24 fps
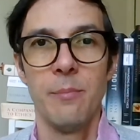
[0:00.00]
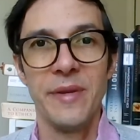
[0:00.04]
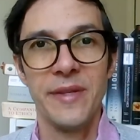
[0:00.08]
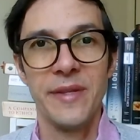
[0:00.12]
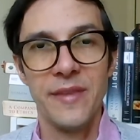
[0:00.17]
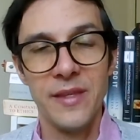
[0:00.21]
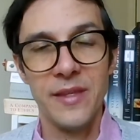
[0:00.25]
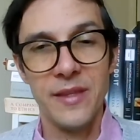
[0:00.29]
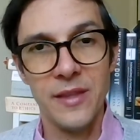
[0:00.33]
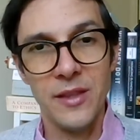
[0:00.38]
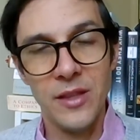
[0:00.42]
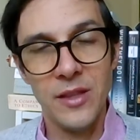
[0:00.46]

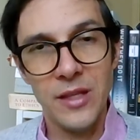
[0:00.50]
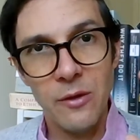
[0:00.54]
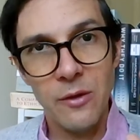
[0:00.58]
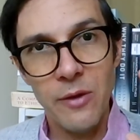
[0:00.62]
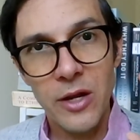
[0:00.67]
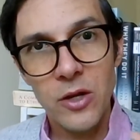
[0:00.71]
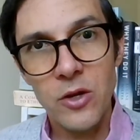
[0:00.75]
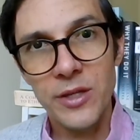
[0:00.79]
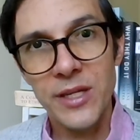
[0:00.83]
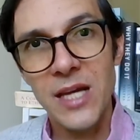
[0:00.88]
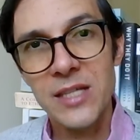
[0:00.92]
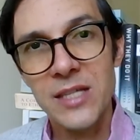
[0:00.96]
But
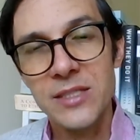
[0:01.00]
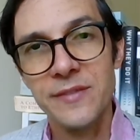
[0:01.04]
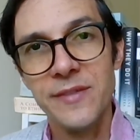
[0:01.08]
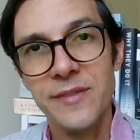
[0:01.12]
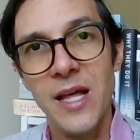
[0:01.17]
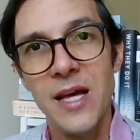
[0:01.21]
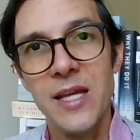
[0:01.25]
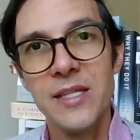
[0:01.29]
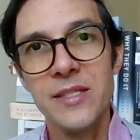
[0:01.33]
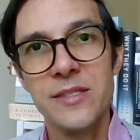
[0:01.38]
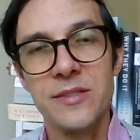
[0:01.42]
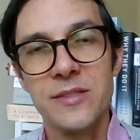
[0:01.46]
recognizing
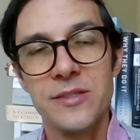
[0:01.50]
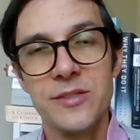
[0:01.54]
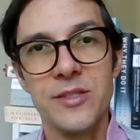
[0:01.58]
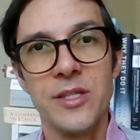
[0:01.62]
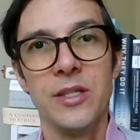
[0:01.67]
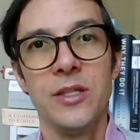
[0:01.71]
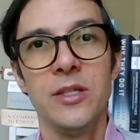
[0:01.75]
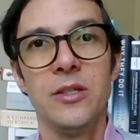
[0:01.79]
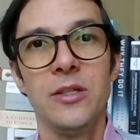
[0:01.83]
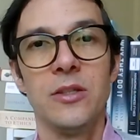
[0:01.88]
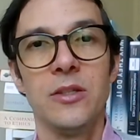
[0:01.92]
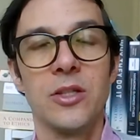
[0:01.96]
that is
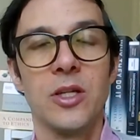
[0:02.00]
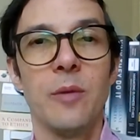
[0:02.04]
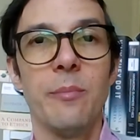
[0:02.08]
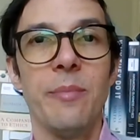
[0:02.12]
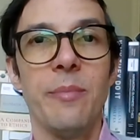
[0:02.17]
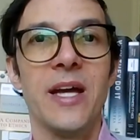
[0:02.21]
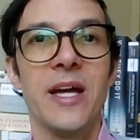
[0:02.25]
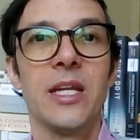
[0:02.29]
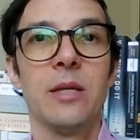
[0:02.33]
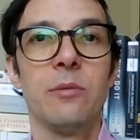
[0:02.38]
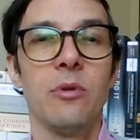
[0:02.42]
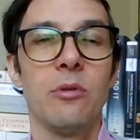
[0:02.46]
still
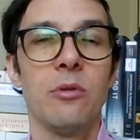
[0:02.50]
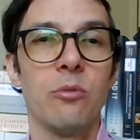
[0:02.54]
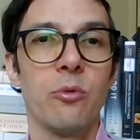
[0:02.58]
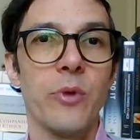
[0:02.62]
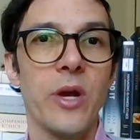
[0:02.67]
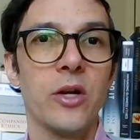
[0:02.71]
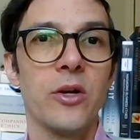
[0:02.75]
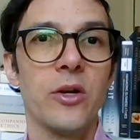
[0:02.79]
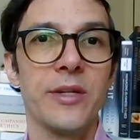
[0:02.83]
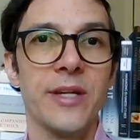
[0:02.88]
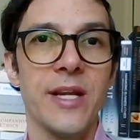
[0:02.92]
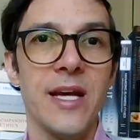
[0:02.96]
compatible with
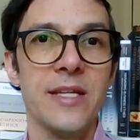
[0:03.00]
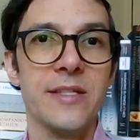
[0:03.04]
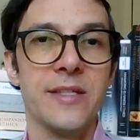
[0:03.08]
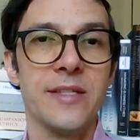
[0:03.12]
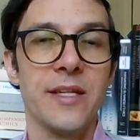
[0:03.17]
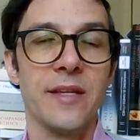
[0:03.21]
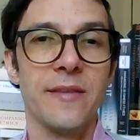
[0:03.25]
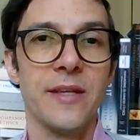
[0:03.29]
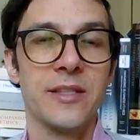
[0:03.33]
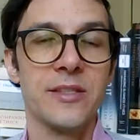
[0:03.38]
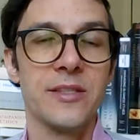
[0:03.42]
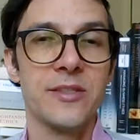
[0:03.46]

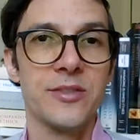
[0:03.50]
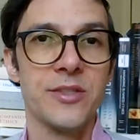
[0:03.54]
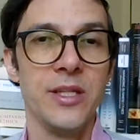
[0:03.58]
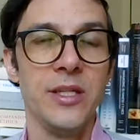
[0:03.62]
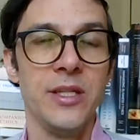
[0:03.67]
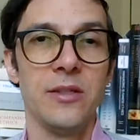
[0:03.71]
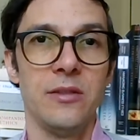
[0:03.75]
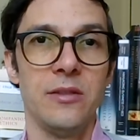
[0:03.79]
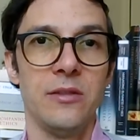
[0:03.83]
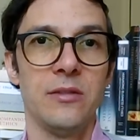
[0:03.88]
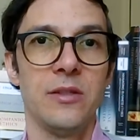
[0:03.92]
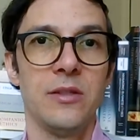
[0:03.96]
recognizing that
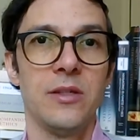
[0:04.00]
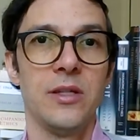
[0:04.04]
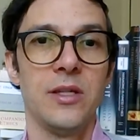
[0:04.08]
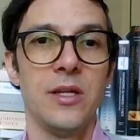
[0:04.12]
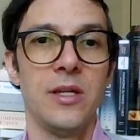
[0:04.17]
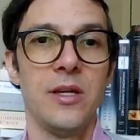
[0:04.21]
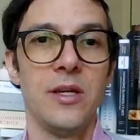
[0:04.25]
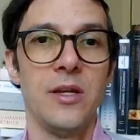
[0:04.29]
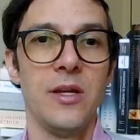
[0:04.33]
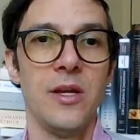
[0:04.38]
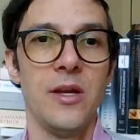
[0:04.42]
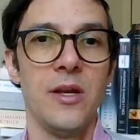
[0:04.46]
still
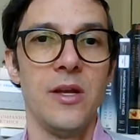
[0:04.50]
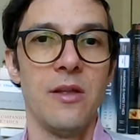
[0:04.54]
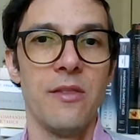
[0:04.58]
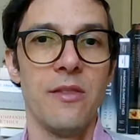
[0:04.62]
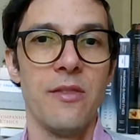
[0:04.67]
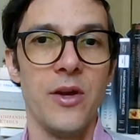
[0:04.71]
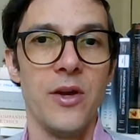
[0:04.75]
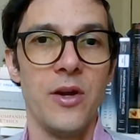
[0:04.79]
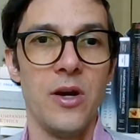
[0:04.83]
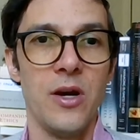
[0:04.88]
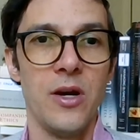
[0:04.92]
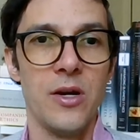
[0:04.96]

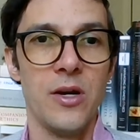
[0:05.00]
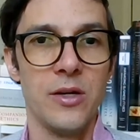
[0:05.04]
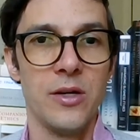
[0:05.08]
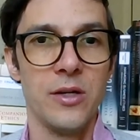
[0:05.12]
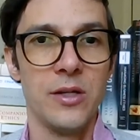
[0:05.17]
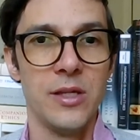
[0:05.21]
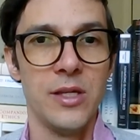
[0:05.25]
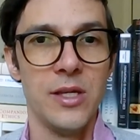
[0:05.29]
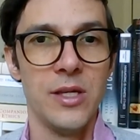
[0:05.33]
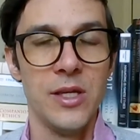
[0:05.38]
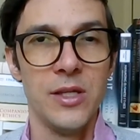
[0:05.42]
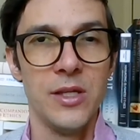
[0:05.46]
there
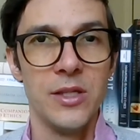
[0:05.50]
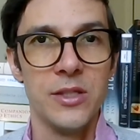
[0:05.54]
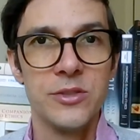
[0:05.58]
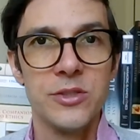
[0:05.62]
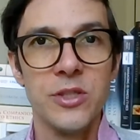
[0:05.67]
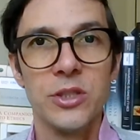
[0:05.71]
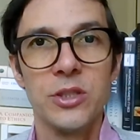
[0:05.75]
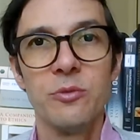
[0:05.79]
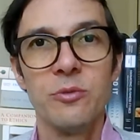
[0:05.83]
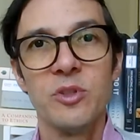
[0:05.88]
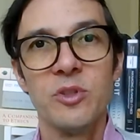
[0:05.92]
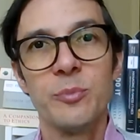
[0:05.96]
are
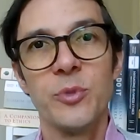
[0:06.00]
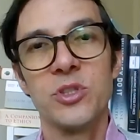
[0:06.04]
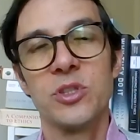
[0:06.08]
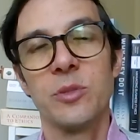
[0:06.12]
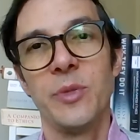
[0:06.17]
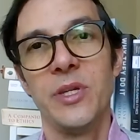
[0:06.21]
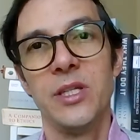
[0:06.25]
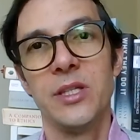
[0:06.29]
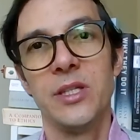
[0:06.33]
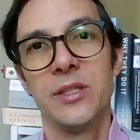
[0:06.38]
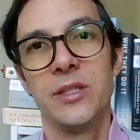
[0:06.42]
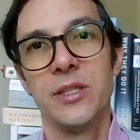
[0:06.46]
certain
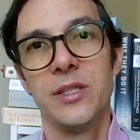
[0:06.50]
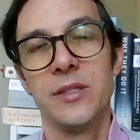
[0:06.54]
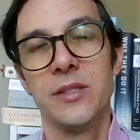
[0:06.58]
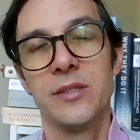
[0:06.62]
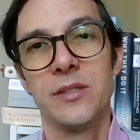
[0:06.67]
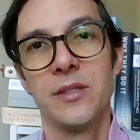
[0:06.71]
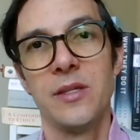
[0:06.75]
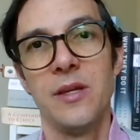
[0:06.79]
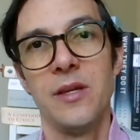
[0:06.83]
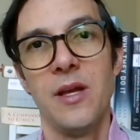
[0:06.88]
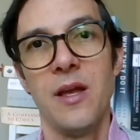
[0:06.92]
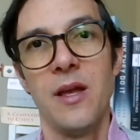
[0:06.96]

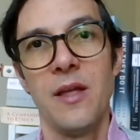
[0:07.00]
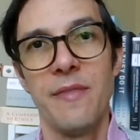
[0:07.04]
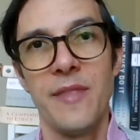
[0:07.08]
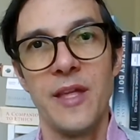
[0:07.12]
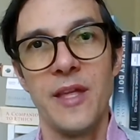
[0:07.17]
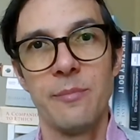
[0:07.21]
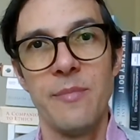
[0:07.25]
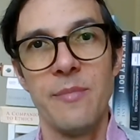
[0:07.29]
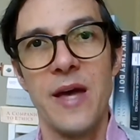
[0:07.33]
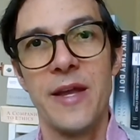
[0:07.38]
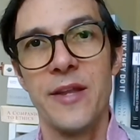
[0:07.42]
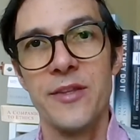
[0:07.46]
responsibilities
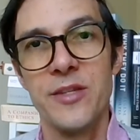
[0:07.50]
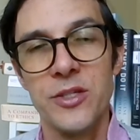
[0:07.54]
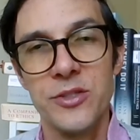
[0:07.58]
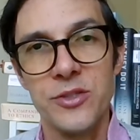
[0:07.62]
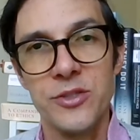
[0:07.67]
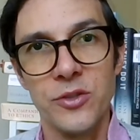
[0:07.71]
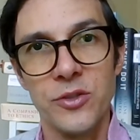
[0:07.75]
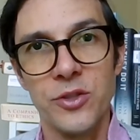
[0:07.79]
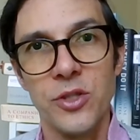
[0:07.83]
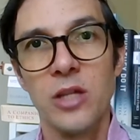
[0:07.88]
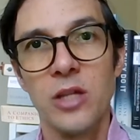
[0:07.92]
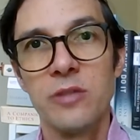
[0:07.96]
that managers
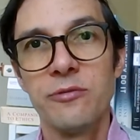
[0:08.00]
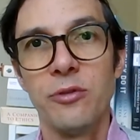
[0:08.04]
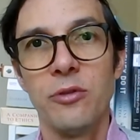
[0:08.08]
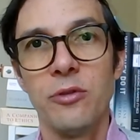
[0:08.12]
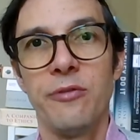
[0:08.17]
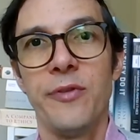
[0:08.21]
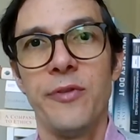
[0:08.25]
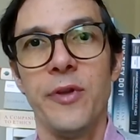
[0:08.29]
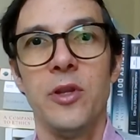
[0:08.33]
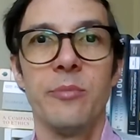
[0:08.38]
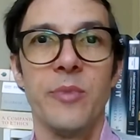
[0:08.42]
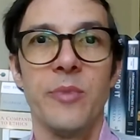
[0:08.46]
should not
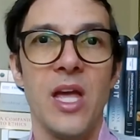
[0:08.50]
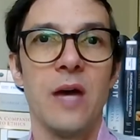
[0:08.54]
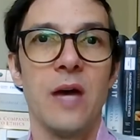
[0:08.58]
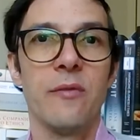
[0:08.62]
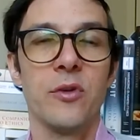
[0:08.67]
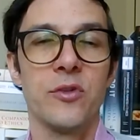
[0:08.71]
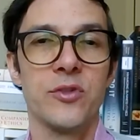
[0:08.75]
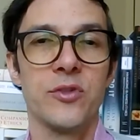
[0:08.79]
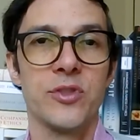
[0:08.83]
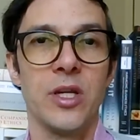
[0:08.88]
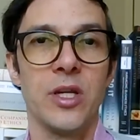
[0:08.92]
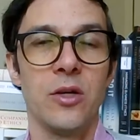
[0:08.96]
fulfill on
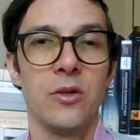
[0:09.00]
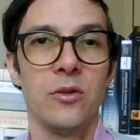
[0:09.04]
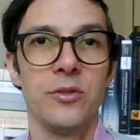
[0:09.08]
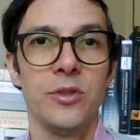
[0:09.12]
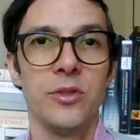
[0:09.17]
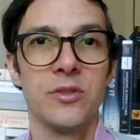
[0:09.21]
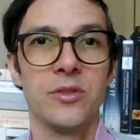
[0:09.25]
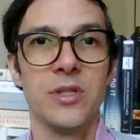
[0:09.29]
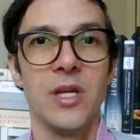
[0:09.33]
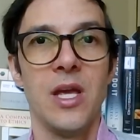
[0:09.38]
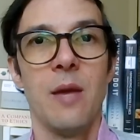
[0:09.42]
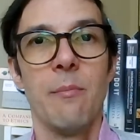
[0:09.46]
behalf of
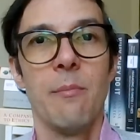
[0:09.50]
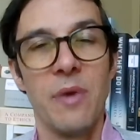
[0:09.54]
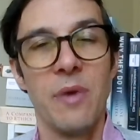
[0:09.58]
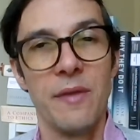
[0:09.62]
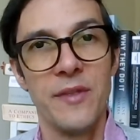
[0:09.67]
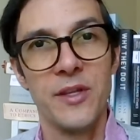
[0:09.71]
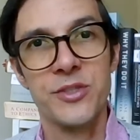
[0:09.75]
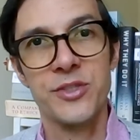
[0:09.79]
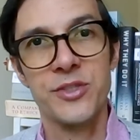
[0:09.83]
shareholders, but